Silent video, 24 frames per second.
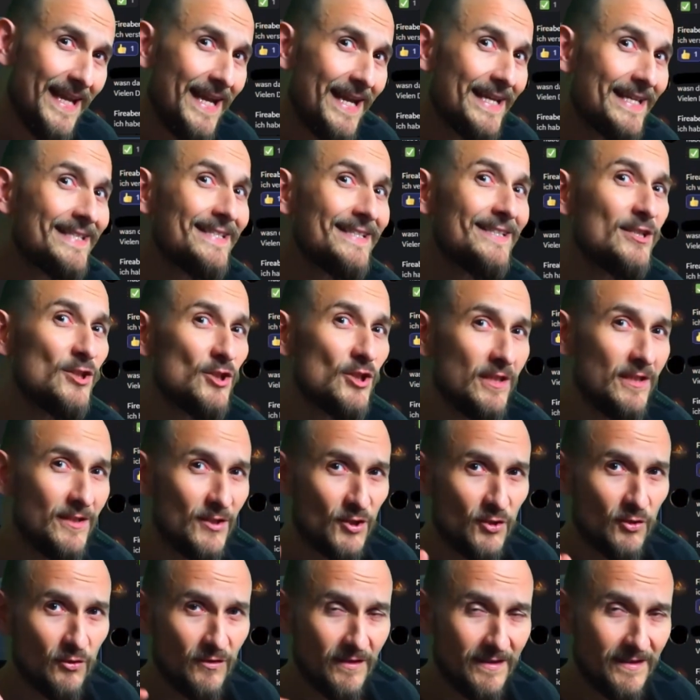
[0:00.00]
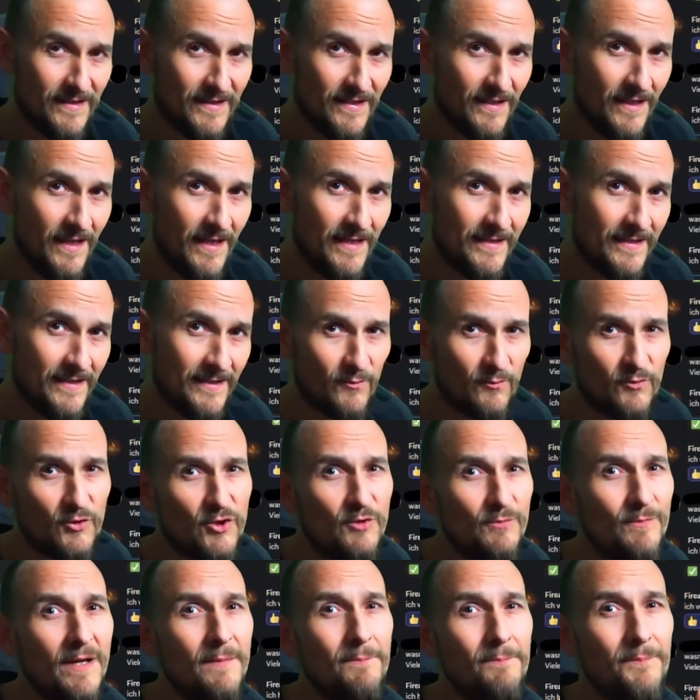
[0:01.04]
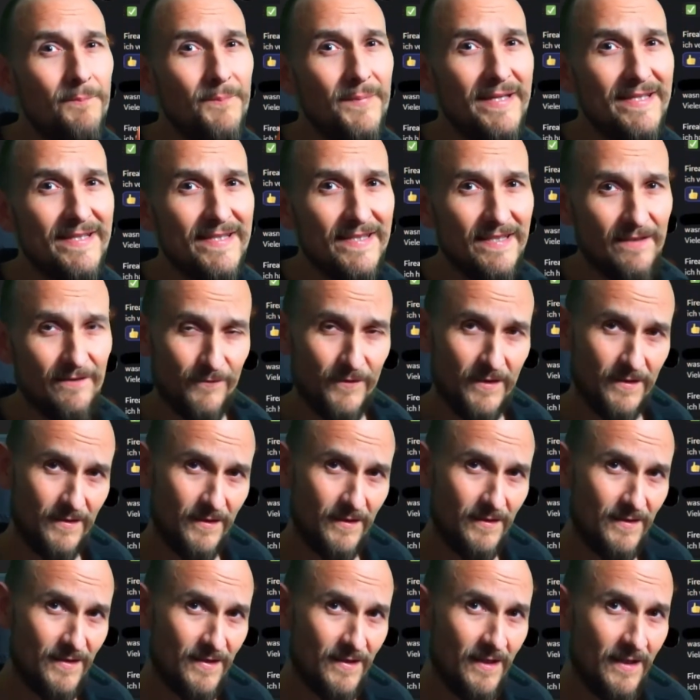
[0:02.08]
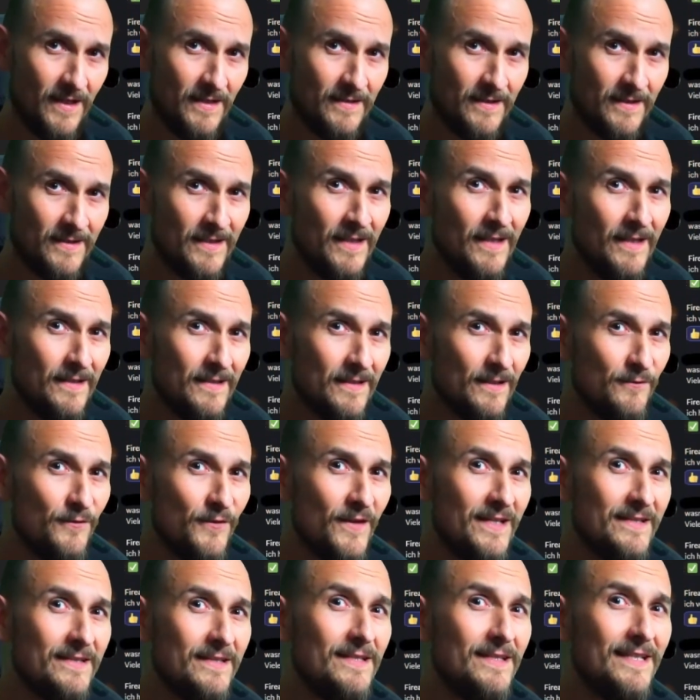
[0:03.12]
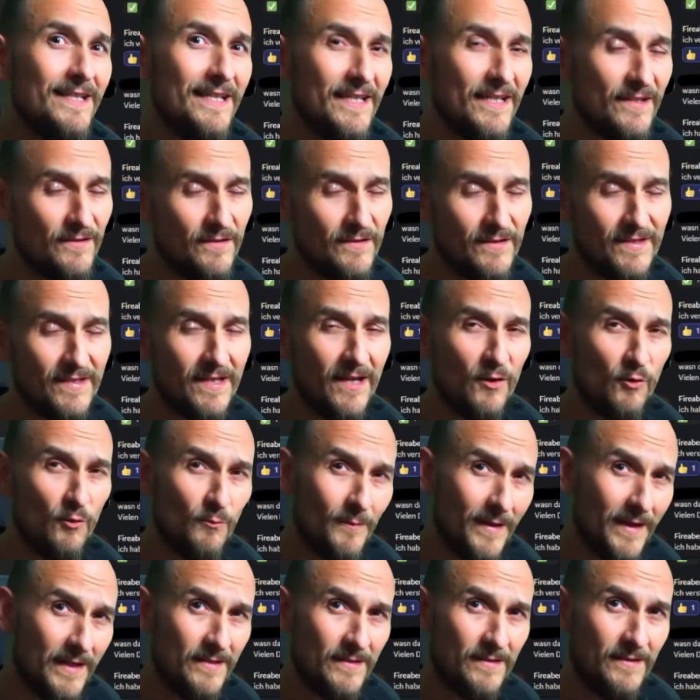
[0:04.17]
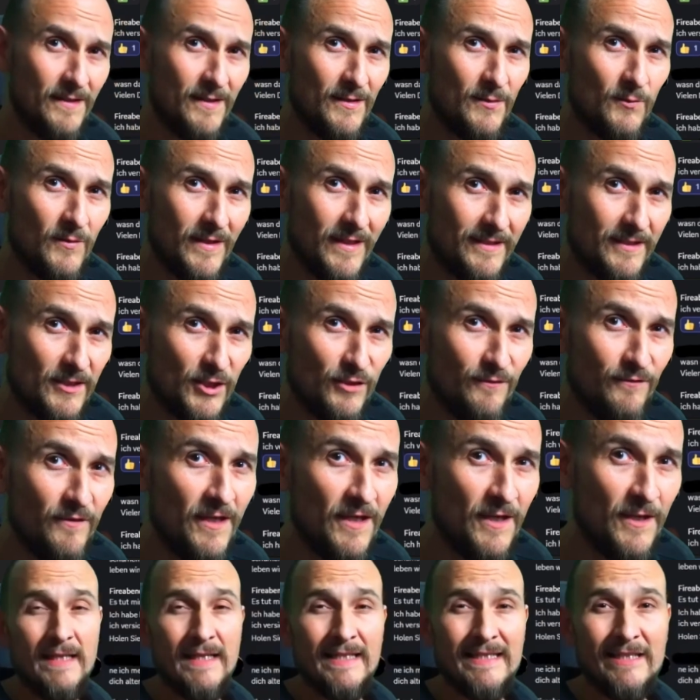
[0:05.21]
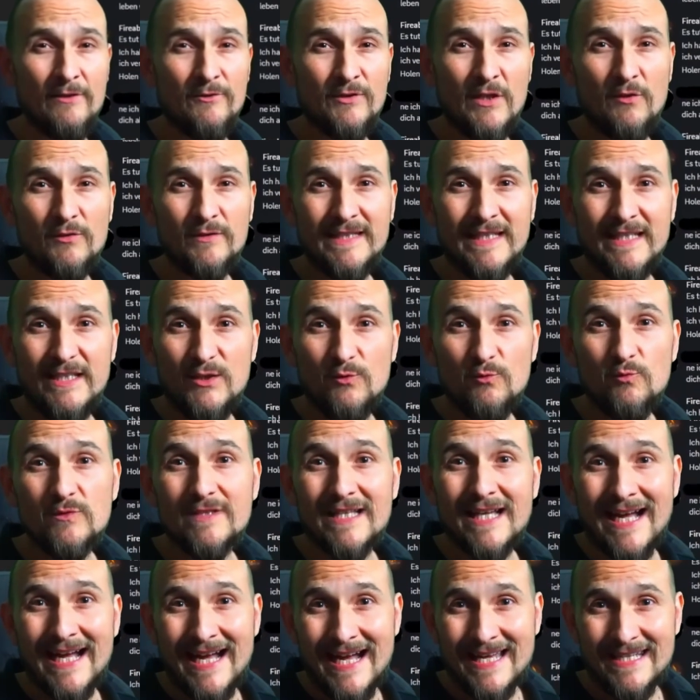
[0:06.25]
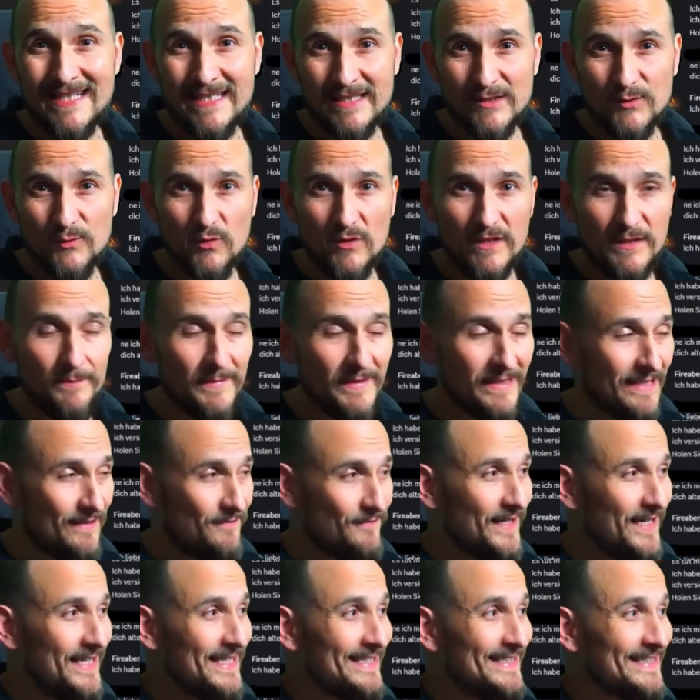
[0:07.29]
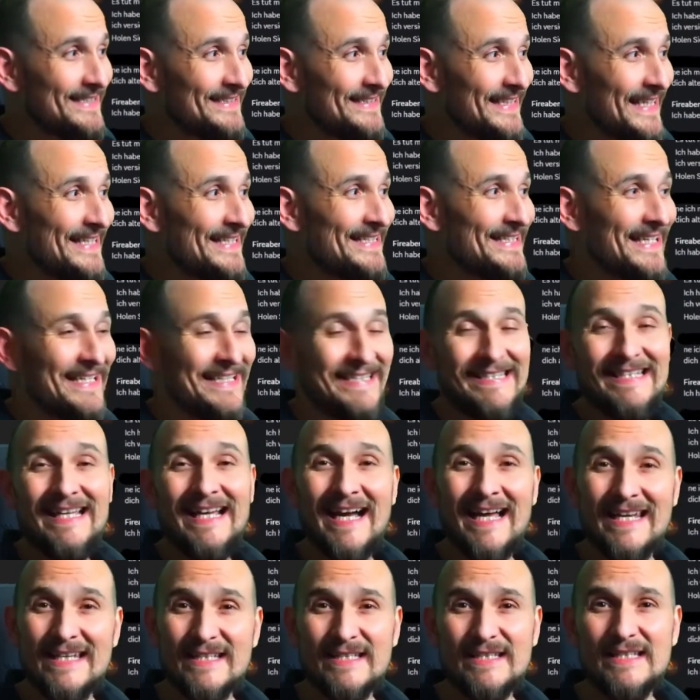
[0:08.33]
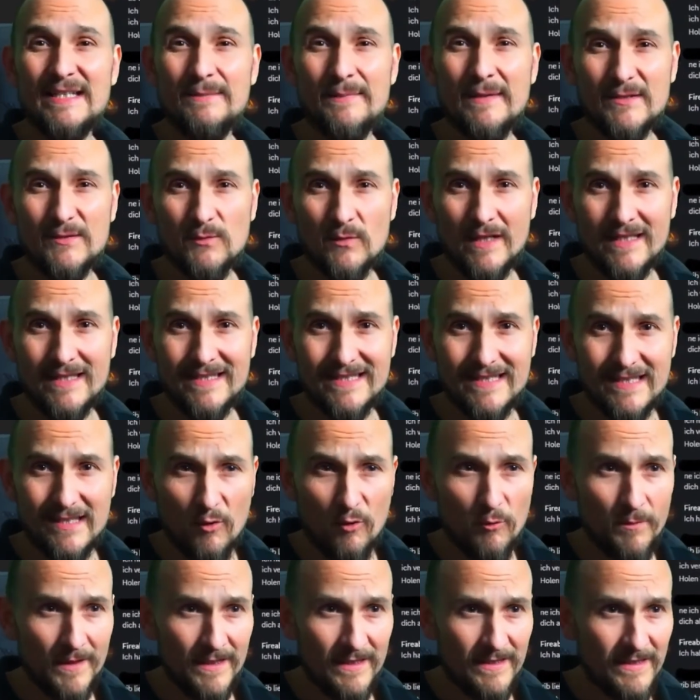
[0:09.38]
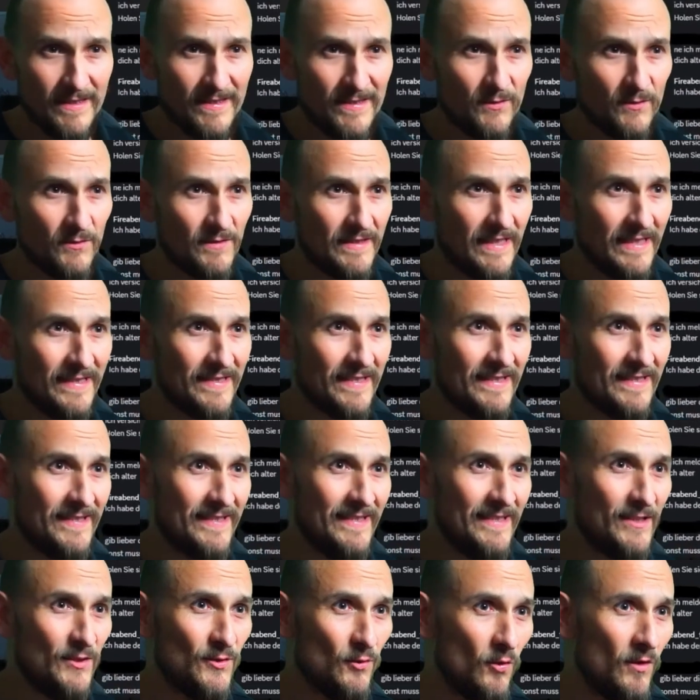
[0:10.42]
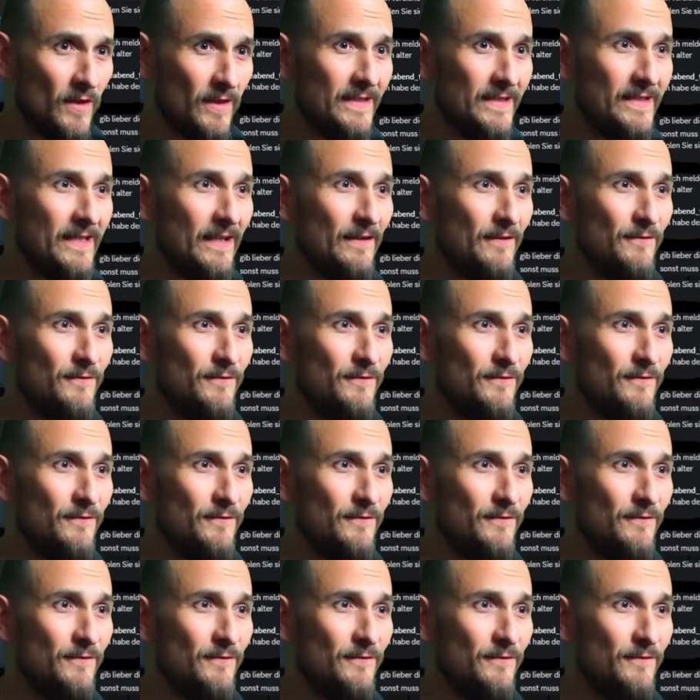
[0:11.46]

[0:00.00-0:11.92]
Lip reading: paid the first part, once you've already sent some money, the next payment doesn't feel quite as hard. Yeah, and even the user now slowly suspects this isn't exactly legit,